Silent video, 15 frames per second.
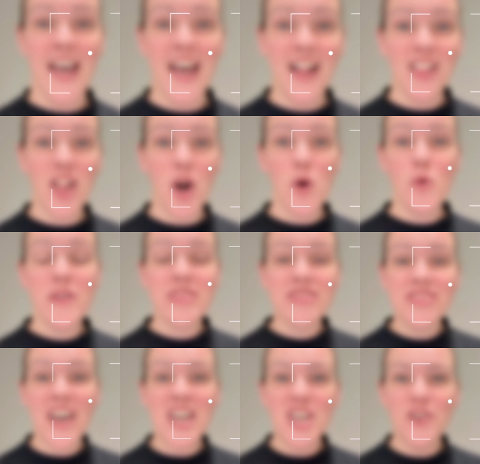Hello, and
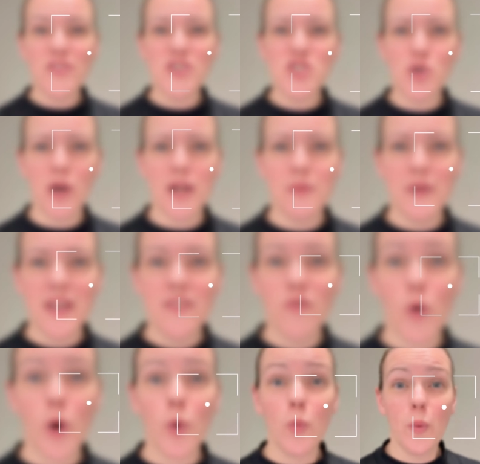thank you for joining me
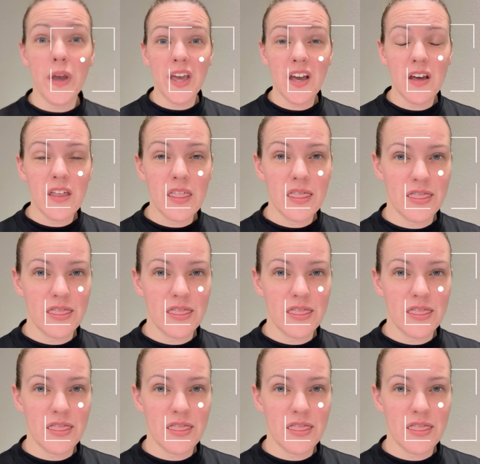for week